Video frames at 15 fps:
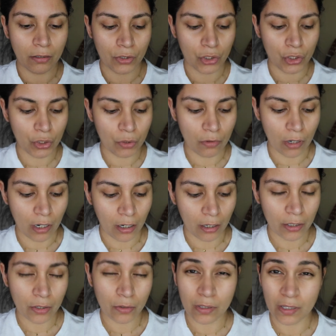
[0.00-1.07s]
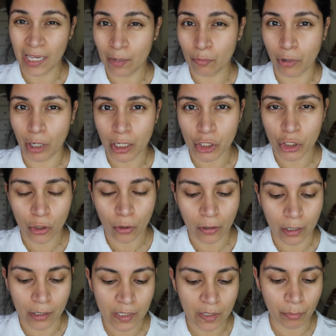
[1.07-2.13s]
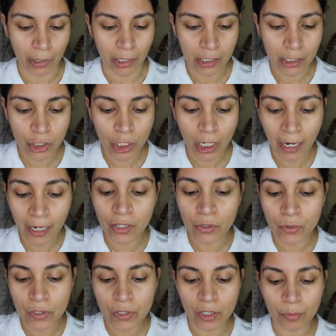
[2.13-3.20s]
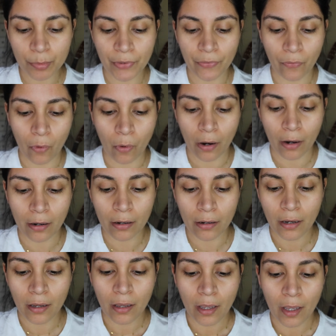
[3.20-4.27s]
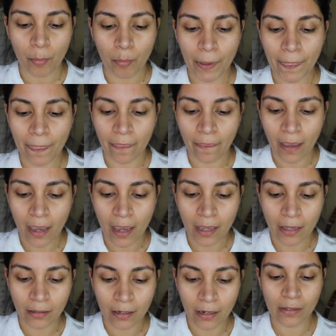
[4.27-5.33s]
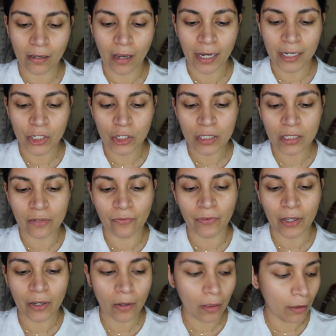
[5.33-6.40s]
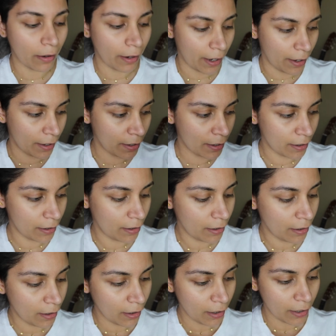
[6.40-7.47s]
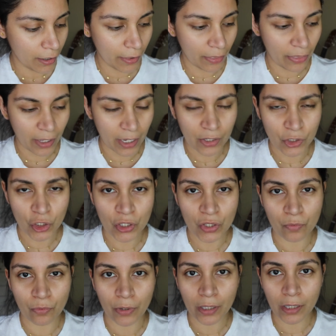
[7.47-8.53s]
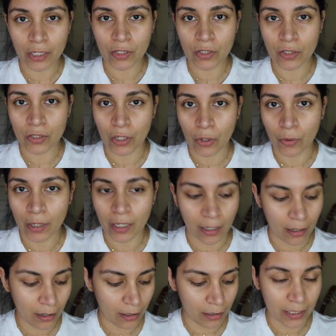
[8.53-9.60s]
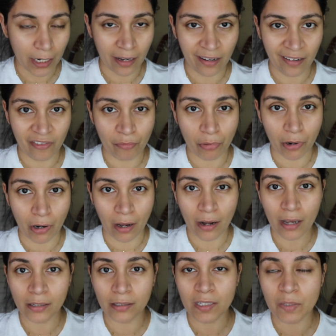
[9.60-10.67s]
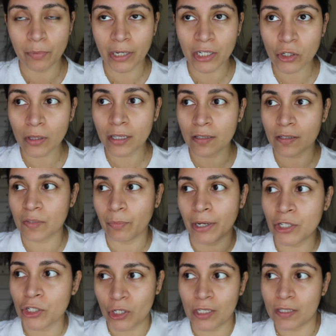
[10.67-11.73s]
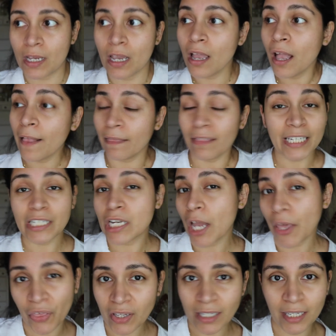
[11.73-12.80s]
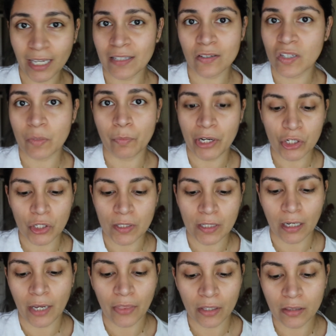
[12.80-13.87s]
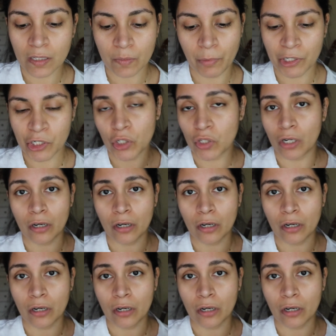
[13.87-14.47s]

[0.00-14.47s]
do not use a brush or a sponge. I used to before, but then I just feel like they just really soak in a ton of product, especially the sponges. Like, nothing against the sponges. Like, I think the sponges are